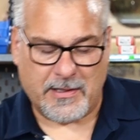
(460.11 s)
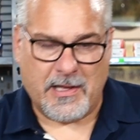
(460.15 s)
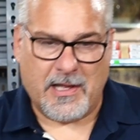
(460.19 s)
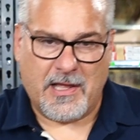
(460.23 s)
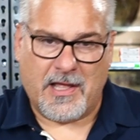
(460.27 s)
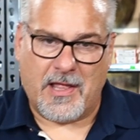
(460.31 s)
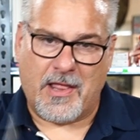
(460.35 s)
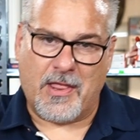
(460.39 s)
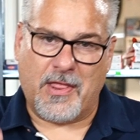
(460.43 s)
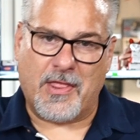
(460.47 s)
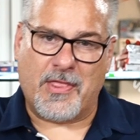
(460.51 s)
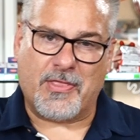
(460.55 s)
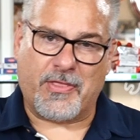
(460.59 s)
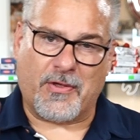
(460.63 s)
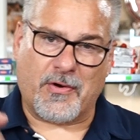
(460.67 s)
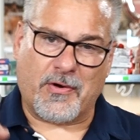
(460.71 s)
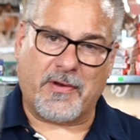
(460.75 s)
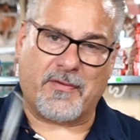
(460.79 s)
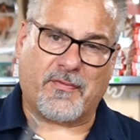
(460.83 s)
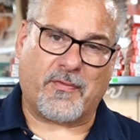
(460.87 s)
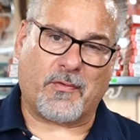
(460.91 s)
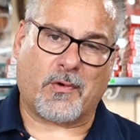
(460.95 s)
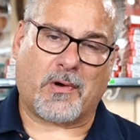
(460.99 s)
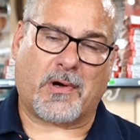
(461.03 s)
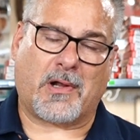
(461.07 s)

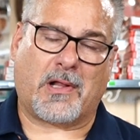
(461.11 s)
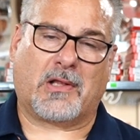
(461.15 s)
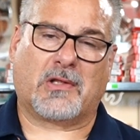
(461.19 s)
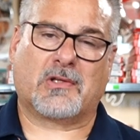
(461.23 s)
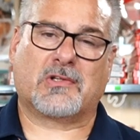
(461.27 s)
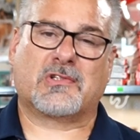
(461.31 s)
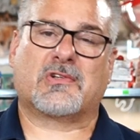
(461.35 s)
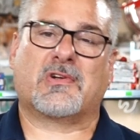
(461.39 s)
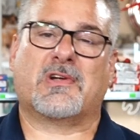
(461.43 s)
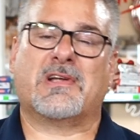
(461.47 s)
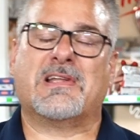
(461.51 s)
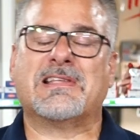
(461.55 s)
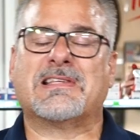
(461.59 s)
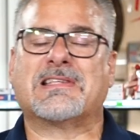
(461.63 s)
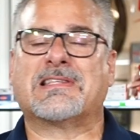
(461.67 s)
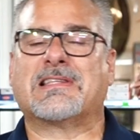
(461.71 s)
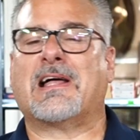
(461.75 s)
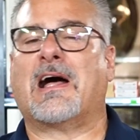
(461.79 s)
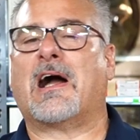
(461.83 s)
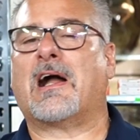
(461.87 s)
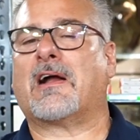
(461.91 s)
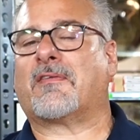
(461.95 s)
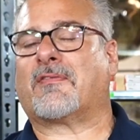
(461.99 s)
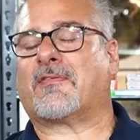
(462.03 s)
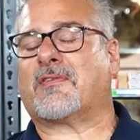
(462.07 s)
$34 are in
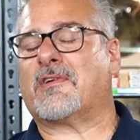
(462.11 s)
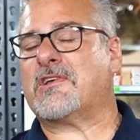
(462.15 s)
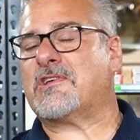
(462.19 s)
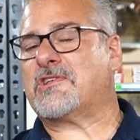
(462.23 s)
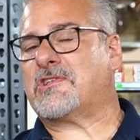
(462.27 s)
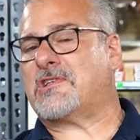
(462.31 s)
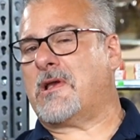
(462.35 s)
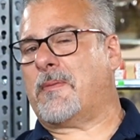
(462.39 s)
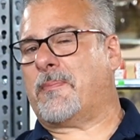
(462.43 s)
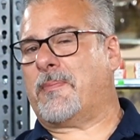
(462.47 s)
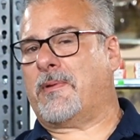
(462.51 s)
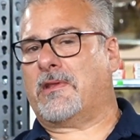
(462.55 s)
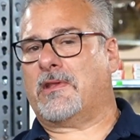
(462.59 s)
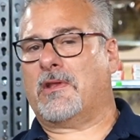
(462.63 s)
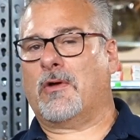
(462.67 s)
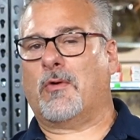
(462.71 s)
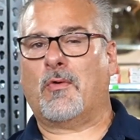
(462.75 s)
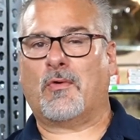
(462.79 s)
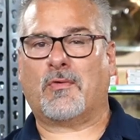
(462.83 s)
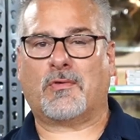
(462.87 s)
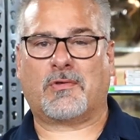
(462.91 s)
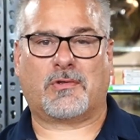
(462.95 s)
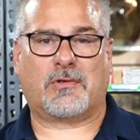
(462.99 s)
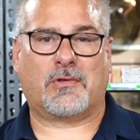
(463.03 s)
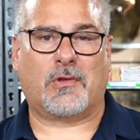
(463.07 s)
stock, free shipping,
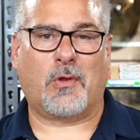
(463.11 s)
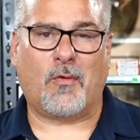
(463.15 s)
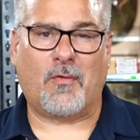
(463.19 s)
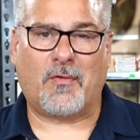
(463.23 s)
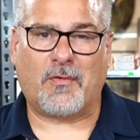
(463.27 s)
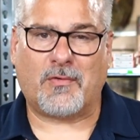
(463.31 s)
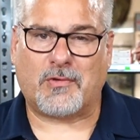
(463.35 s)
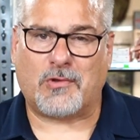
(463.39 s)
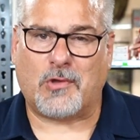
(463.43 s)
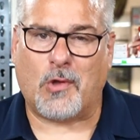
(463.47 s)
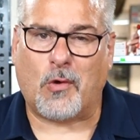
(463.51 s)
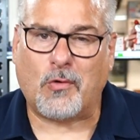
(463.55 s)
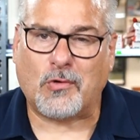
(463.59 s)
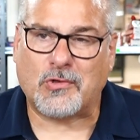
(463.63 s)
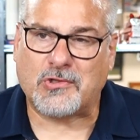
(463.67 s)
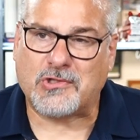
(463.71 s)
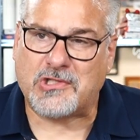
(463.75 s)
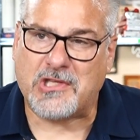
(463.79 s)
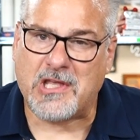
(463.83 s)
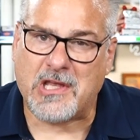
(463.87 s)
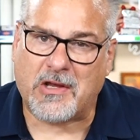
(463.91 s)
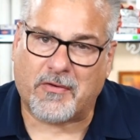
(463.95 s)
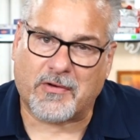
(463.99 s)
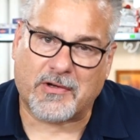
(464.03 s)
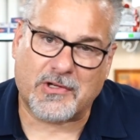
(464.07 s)
no, no, no
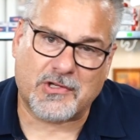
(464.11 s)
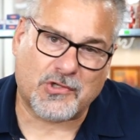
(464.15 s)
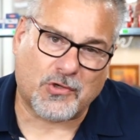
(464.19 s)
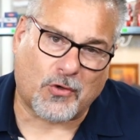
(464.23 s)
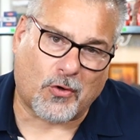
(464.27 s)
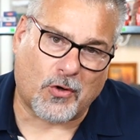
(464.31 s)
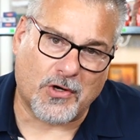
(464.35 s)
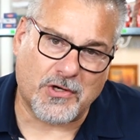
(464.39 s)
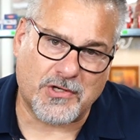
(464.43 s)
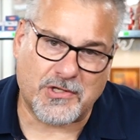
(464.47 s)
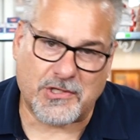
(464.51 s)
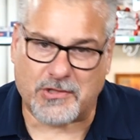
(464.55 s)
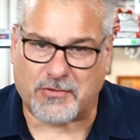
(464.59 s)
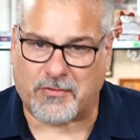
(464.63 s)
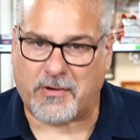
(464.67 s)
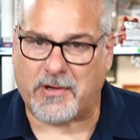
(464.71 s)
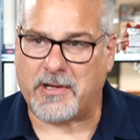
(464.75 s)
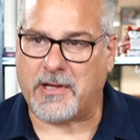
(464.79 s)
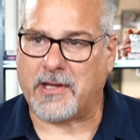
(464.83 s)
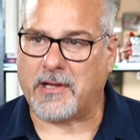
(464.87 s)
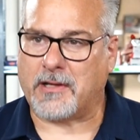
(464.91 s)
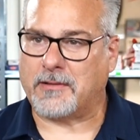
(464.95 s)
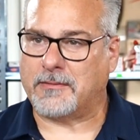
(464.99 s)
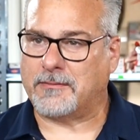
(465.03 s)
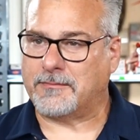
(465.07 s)
secret charges, right
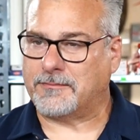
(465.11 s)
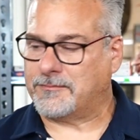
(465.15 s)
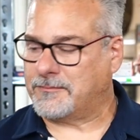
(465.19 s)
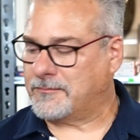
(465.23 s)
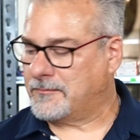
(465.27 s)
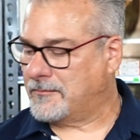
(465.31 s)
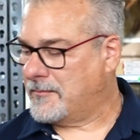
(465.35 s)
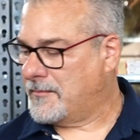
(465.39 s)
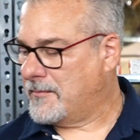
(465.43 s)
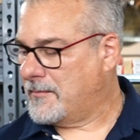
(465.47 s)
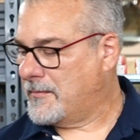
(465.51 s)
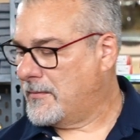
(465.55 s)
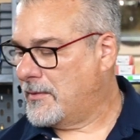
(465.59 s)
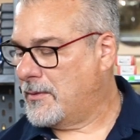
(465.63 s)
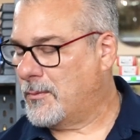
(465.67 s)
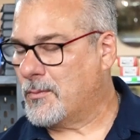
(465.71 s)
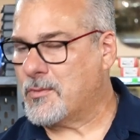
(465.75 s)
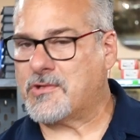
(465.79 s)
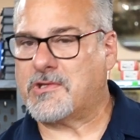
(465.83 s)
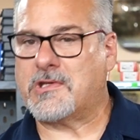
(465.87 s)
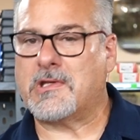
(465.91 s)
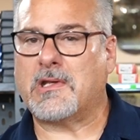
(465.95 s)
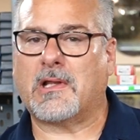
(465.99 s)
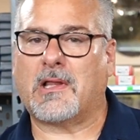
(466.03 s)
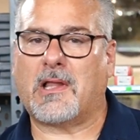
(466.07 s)
Nick? No. We're
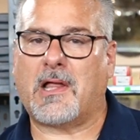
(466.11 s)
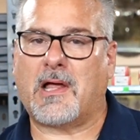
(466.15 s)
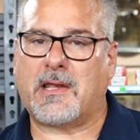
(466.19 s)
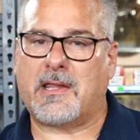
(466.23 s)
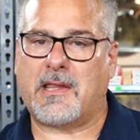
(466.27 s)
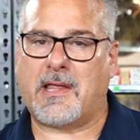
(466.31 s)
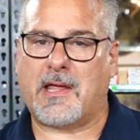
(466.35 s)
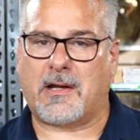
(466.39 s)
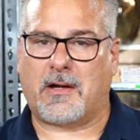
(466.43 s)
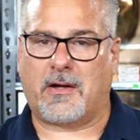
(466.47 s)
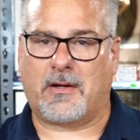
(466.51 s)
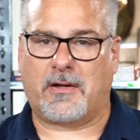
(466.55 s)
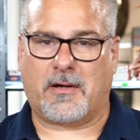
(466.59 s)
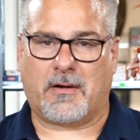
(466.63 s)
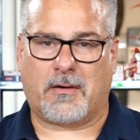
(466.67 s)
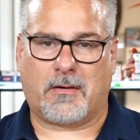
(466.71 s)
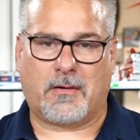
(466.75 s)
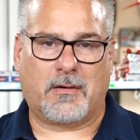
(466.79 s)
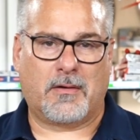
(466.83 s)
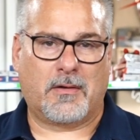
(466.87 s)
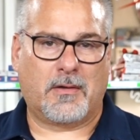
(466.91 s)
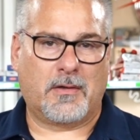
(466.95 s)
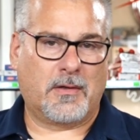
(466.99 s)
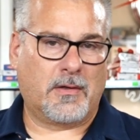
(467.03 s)
seeing a lot of that on there.